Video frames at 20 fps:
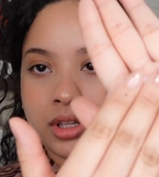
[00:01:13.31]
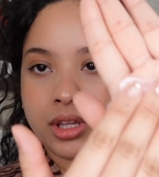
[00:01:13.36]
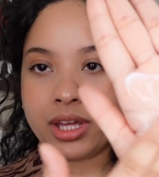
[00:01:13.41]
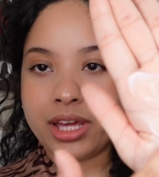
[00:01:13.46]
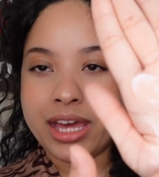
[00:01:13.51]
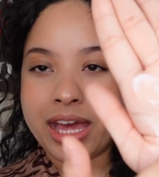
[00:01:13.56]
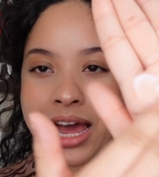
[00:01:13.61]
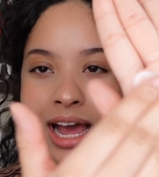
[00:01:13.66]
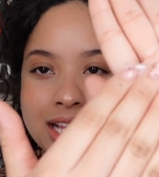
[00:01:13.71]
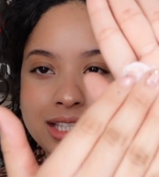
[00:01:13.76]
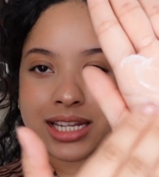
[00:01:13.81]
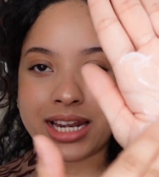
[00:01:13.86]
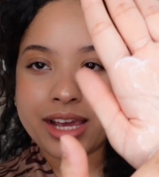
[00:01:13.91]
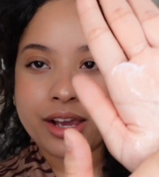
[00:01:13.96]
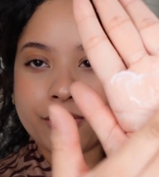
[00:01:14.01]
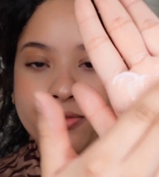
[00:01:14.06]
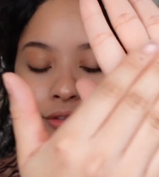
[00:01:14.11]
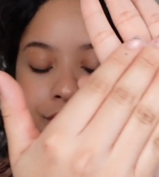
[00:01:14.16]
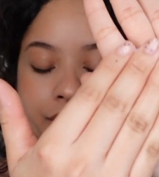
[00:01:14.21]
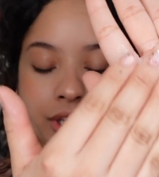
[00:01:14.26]
It has
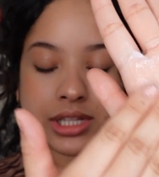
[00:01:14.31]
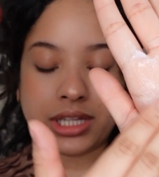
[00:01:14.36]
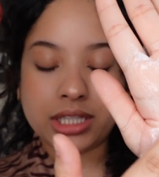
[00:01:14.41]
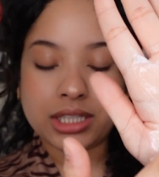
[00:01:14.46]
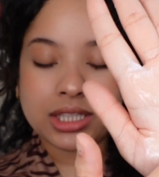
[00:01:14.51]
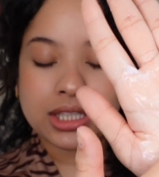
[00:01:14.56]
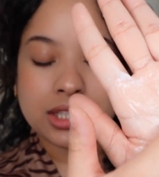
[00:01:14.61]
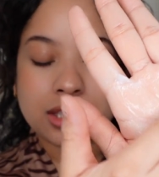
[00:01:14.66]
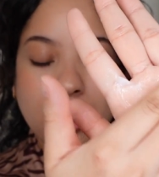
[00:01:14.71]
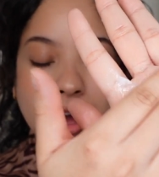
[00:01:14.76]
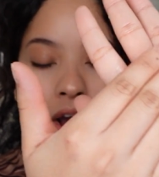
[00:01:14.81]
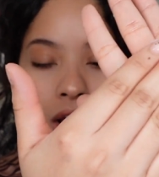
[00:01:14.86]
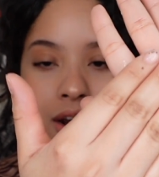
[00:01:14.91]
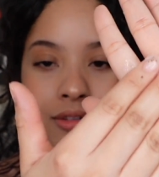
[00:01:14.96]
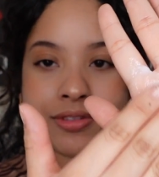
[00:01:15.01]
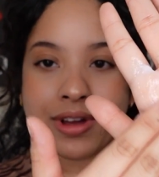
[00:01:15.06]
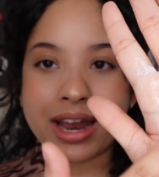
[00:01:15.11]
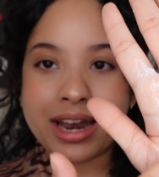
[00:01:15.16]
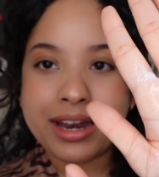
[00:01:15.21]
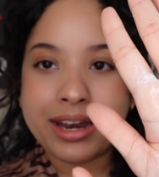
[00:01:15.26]
like a really
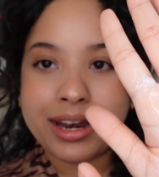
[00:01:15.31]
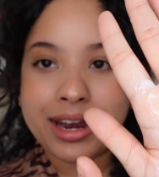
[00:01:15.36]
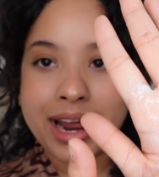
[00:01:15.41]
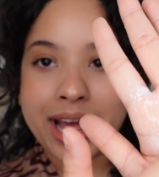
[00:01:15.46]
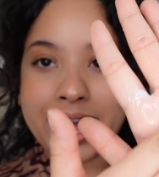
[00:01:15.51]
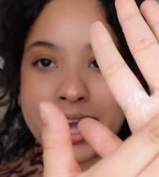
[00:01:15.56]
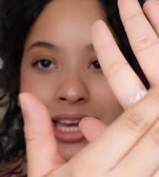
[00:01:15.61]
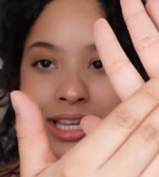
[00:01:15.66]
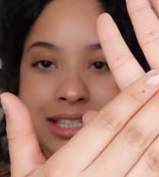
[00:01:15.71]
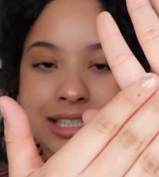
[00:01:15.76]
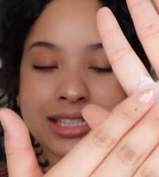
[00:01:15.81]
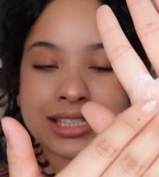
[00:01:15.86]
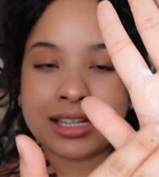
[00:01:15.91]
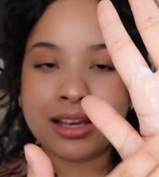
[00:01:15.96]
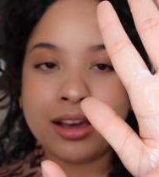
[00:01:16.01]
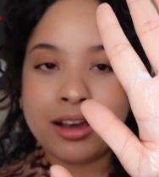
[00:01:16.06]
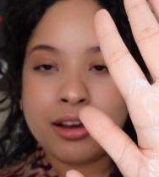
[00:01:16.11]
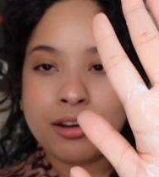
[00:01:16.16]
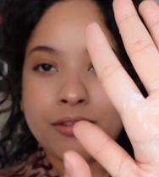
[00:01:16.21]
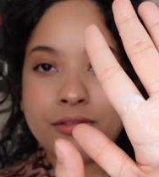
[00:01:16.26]
soft and nice
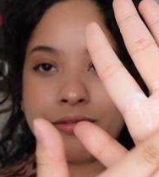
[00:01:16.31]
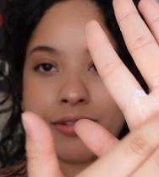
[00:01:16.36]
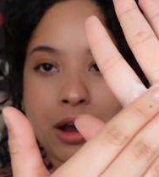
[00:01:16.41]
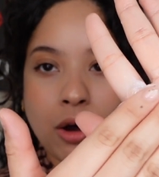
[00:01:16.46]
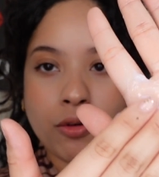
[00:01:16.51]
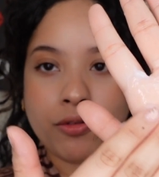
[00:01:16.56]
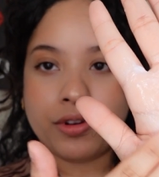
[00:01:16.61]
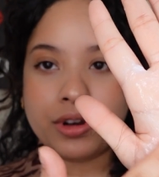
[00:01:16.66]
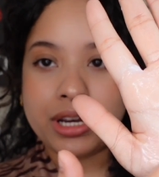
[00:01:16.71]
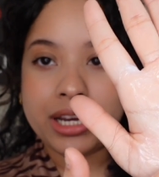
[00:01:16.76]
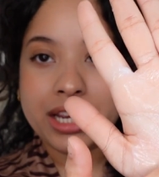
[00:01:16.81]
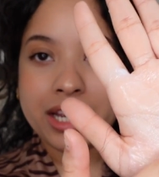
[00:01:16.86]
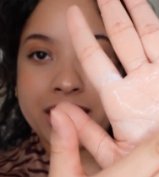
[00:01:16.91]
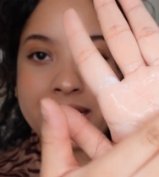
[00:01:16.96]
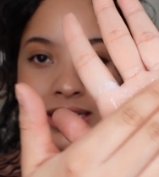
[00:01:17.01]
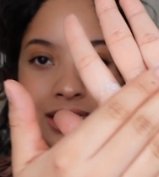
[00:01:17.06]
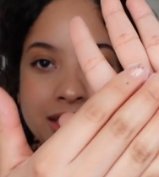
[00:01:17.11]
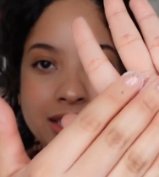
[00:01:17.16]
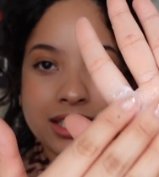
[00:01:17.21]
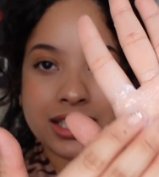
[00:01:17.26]
velvety
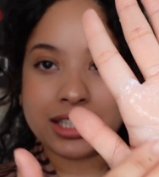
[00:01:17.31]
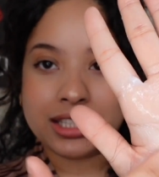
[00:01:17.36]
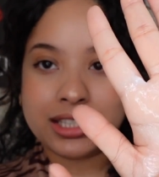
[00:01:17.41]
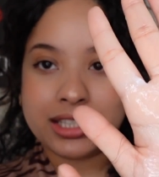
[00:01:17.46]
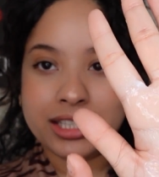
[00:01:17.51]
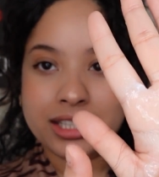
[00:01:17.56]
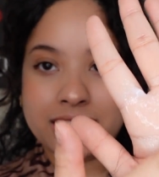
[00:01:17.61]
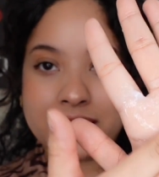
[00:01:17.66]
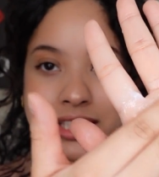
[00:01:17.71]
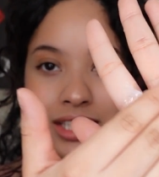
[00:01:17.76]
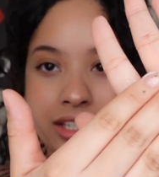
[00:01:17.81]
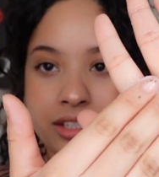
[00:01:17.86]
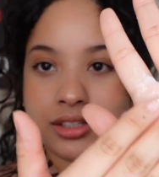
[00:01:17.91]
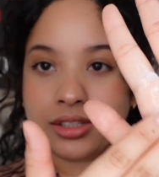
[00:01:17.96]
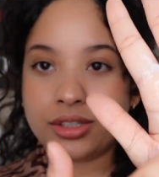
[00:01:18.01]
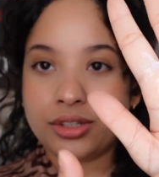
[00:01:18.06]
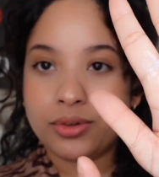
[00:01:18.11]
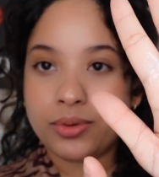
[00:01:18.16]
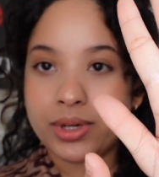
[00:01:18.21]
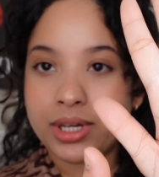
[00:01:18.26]
consistency
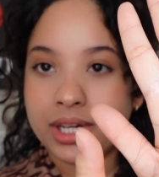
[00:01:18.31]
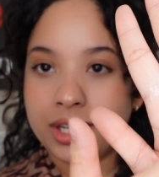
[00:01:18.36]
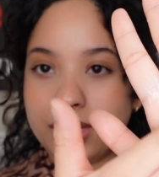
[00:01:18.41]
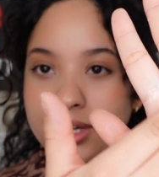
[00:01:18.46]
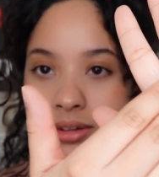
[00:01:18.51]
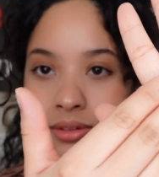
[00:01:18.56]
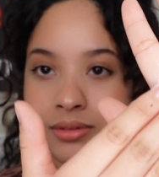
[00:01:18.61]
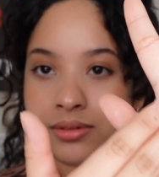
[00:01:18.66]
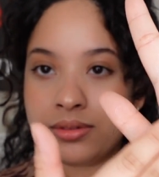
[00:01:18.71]
to it.